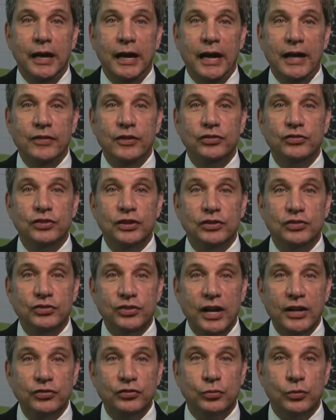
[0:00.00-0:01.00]
And the
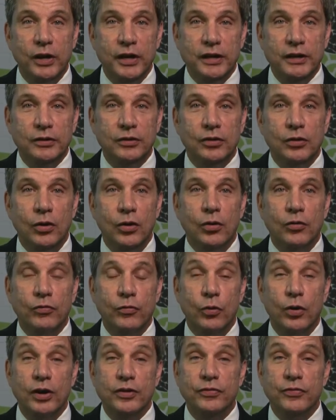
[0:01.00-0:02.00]
success rate
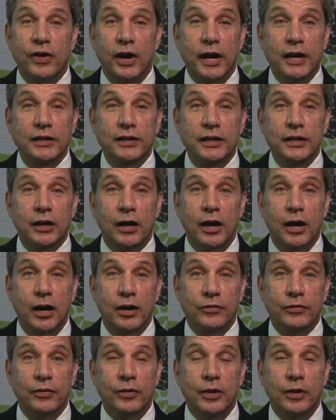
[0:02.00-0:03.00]
for a finding
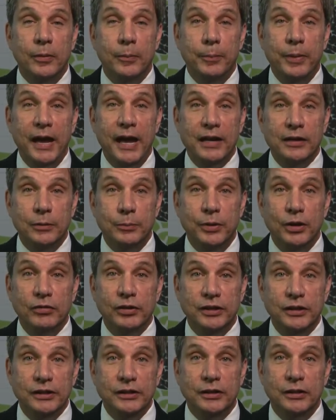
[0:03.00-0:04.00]
of
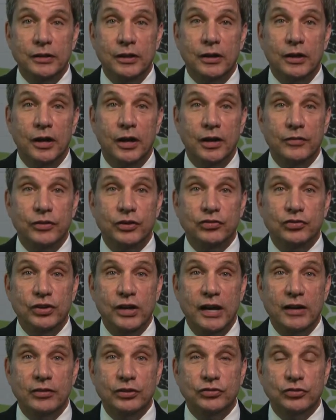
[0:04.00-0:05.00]
patentability of the
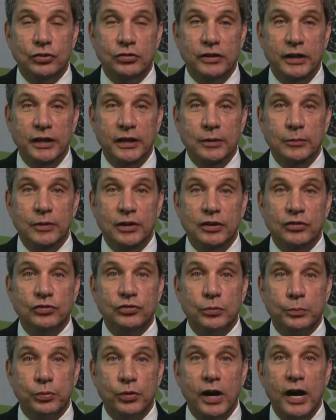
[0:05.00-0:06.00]
challenge claim is
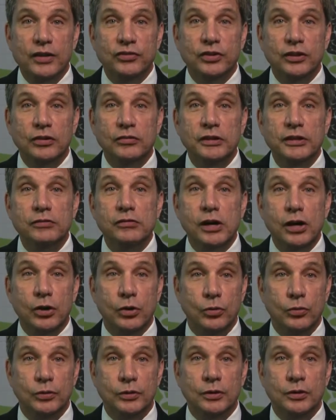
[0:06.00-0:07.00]
surprisingly
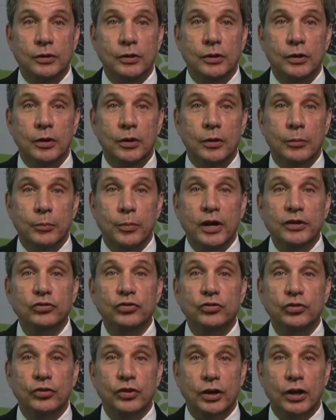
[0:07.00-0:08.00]
low,
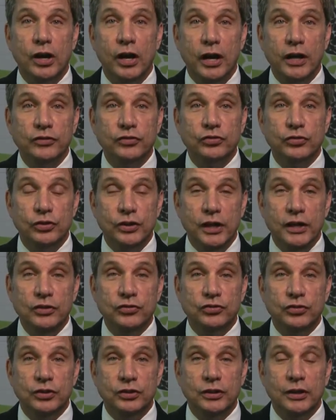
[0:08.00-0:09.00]
much to the
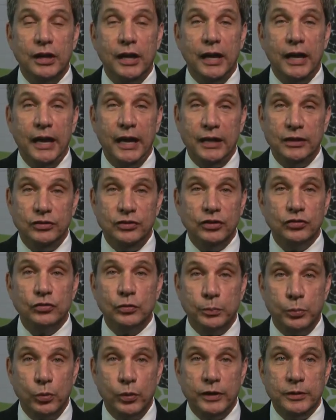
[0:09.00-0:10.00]
consternation and
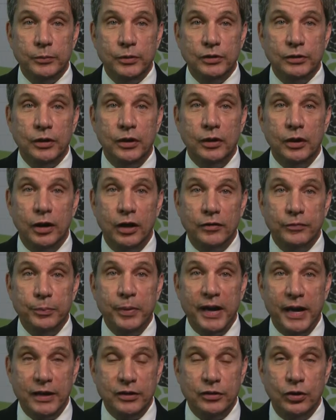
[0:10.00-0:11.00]
disappointment of
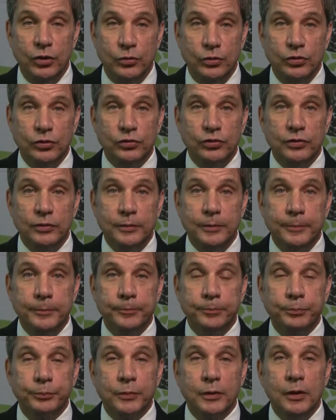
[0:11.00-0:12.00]
patent owners,
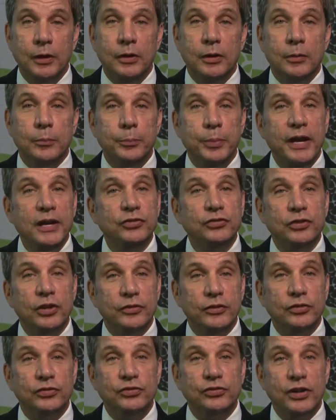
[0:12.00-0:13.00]
based
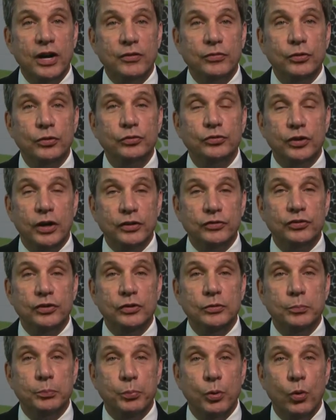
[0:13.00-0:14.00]
on the several
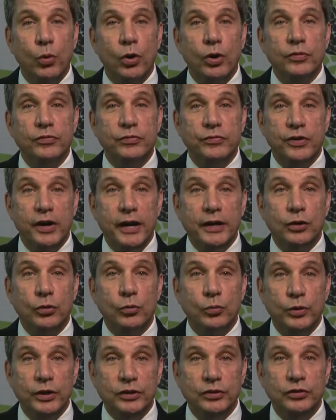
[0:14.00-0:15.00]
dozen board
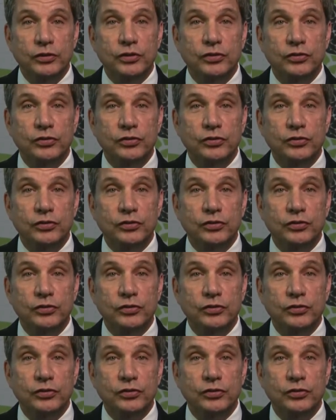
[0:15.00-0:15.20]
final written